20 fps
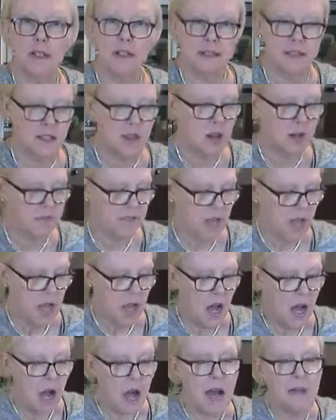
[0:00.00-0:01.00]
this off.
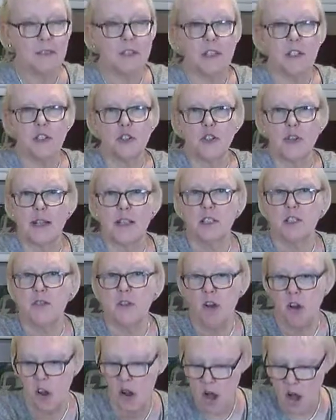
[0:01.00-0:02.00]
I'm going to
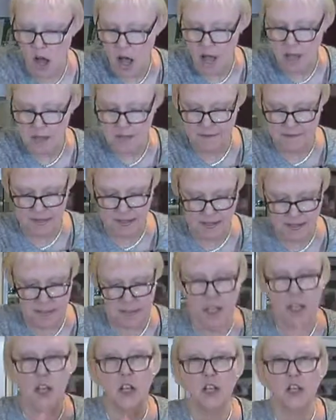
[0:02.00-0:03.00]
transfer all of this
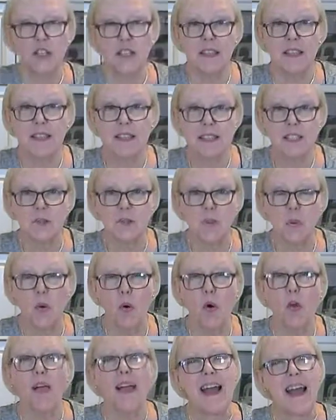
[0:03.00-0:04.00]
to this
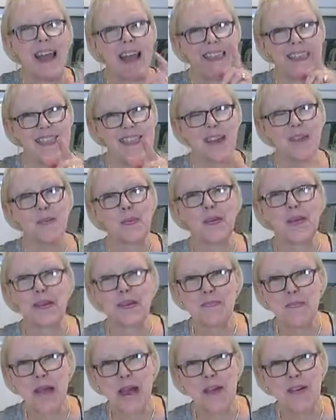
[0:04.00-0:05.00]
bowl, and then we're going
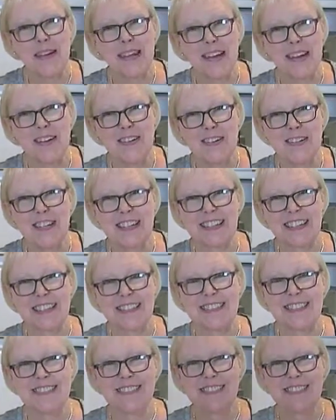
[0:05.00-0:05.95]
to marinate our chicken.